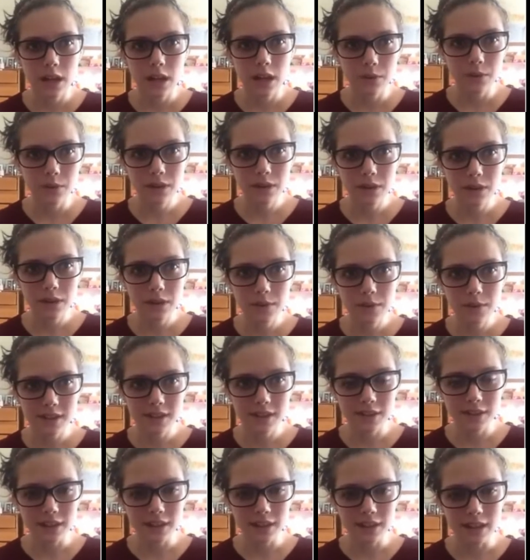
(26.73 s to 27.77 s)
It really
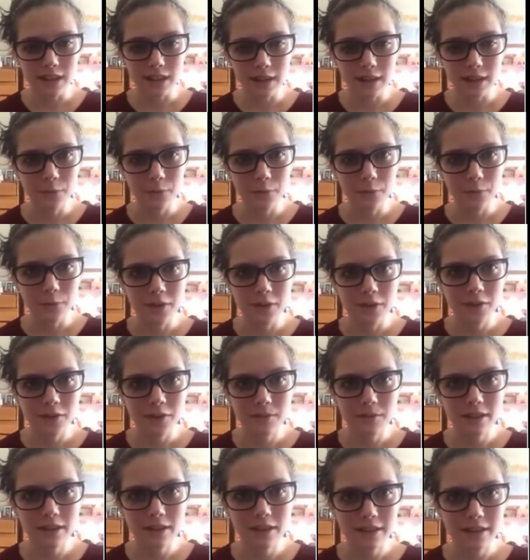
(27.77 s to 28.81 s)
wasn't until I left
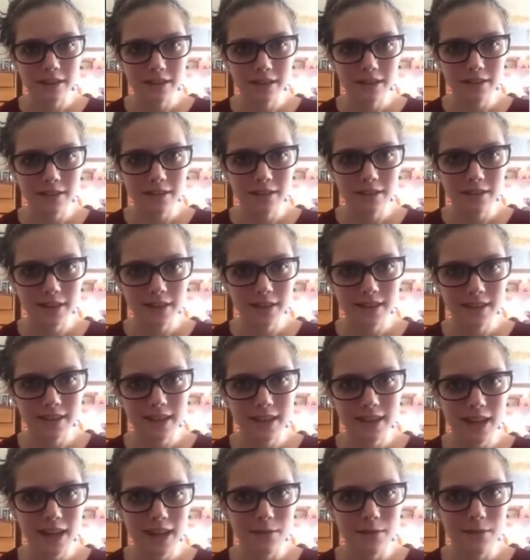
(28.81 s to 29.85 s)
Western Maryland to live in a
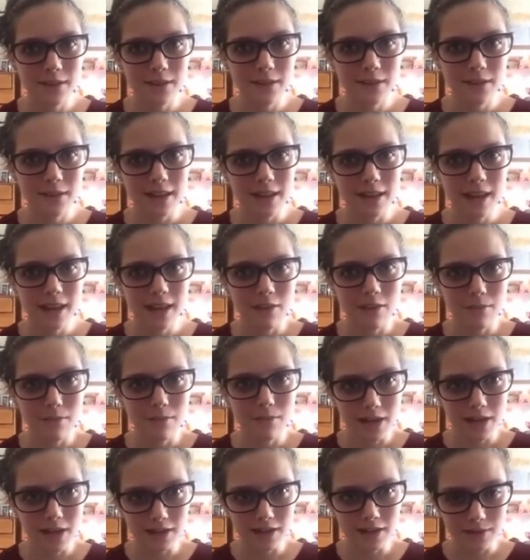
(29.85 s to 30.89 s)
city that I realized how
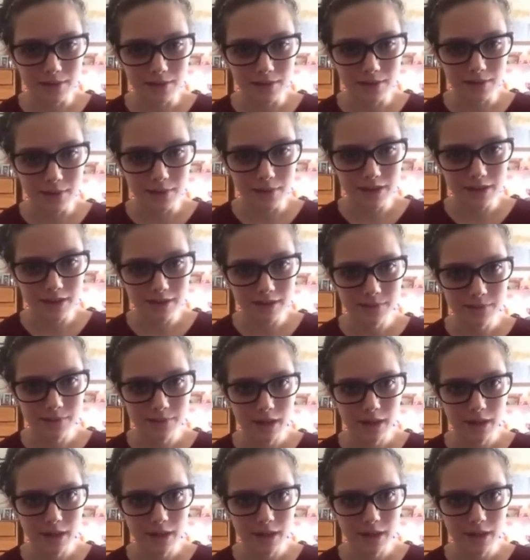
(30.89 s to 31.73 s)
amazing it was.